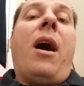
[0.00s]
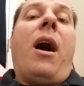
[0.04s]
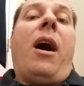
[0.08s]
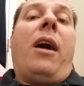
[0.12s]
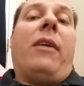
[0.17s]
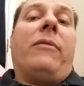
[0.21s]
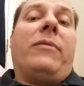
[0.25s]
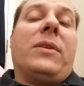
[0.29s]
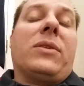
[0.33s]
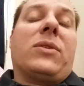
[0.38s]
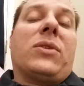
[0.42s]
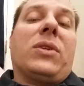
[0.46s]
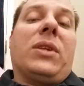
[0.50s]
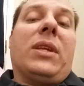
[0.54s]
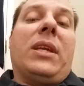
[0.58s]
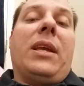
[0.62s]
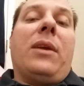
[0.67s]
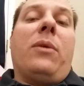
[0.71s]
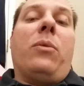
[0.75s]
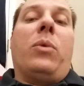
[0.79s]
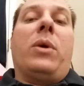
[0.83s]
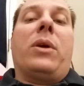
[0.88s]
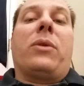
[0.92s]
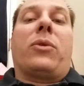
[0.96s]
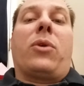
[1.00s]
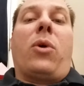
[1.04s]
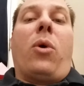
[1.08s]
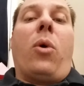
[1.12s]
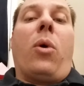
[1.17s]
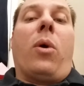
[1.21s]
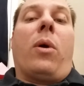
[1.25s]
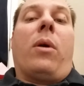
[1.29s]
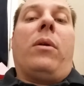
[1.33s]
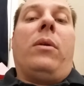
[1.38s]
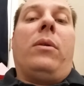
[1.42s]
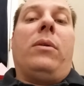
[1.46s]
obviously with
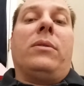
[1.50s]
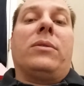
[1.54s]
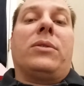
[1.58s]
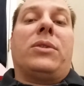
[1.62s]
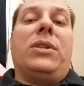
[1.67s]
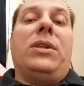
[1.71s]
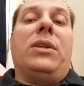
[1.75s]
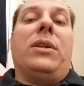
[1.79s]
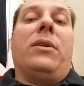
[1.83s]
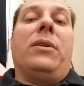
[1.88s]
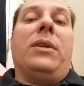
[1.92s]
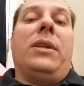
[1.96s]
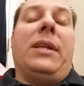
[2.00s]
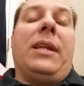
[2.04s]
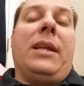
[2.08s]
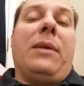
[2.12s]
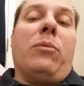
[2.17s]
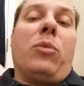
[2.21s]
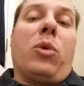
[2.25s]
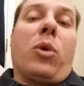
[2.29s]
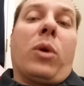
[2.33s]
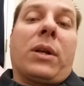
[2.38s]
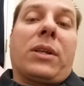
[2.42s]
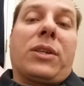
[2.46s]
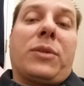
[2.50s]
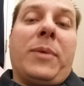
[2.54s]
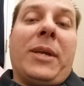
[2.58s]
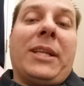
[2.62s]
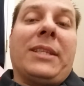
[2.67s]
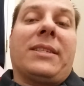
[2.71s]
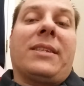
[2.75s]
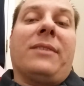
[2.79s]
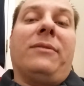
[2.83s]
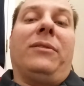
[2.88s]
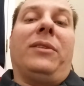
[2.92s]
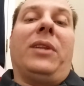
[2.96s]
corals you know you need more
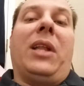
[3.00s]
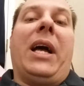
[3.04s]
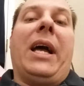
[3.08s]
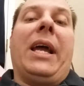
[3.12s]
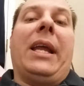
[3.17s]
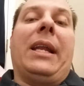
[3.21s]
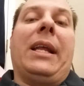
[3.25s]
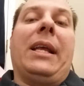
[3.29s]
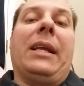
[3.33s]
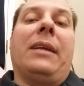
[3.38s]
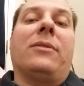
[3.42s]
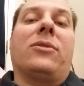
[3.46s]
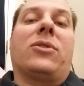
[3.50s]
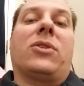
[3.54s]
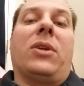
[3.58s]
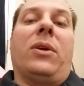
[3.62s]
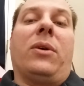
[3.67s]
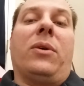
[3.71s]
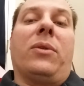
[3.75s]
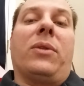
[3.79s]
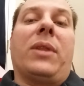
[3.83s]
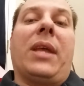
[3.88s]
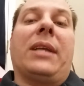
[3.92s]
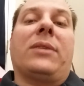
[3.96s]
expensive lighting so